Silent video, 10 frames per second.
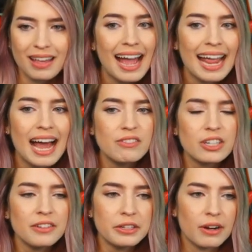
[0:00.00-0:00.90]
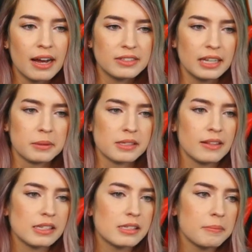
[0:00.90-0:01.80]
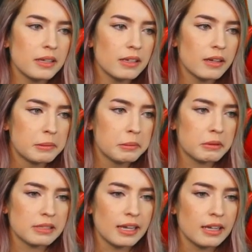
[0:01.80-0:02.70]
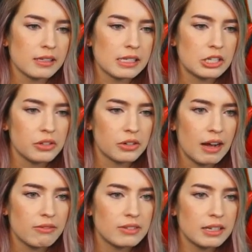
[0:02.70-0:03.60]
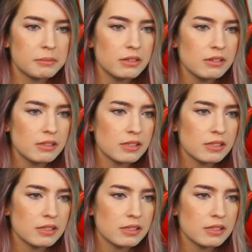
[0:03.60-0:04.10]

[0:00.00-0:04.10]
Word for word: haven't gotten the craft tables, and that's something other people were saying. I was like, do the craft tables.